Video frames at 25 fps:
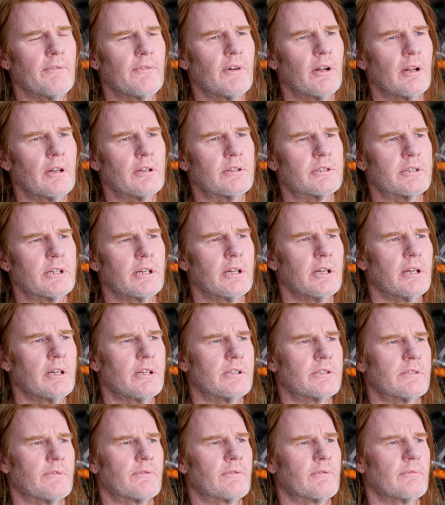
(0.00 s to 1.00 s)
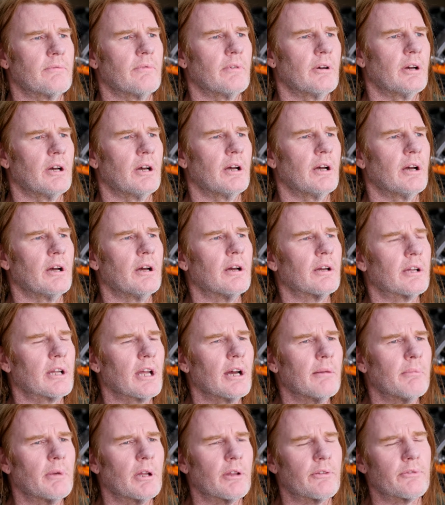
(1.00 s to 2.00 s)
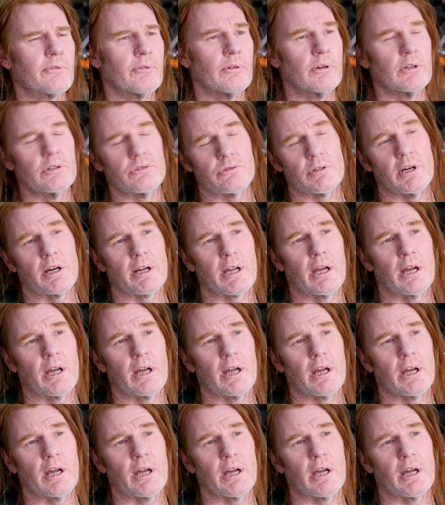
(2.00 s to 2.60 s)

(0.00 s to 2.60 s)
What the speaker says: volunteers are coming through drug